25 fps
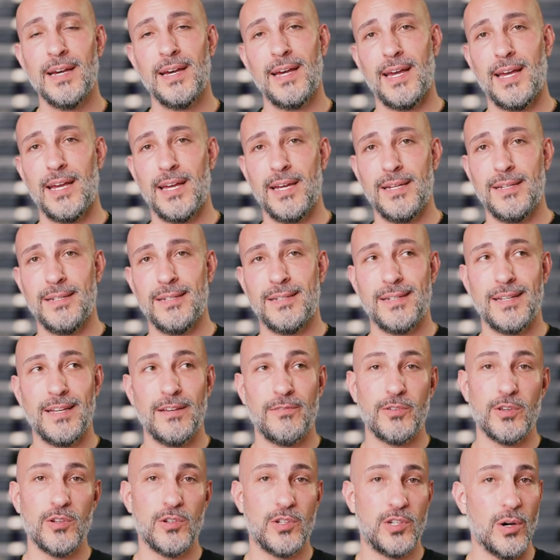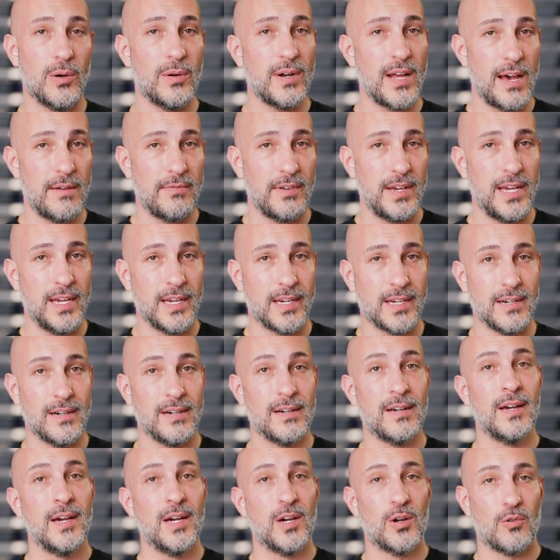And if you don't have Inca,
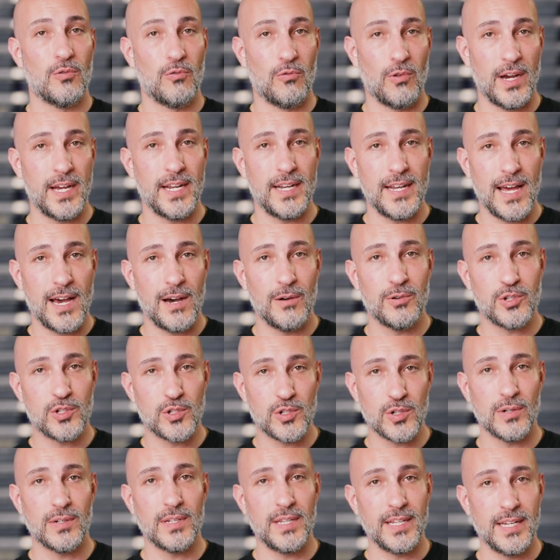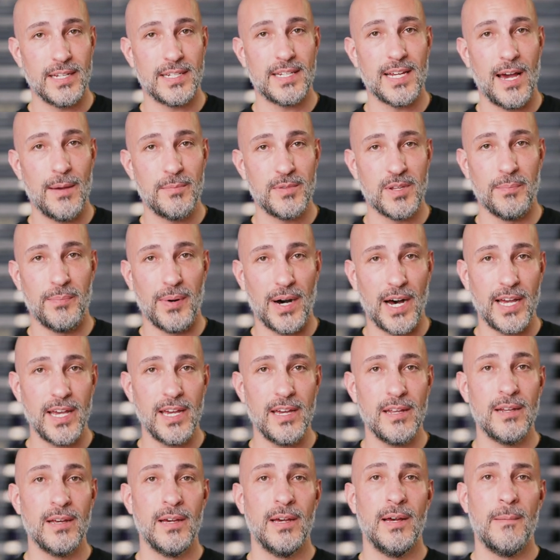right now is certainly a time to buy
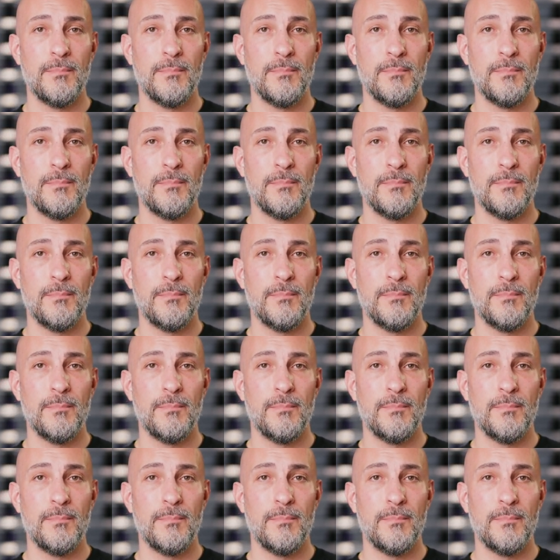it,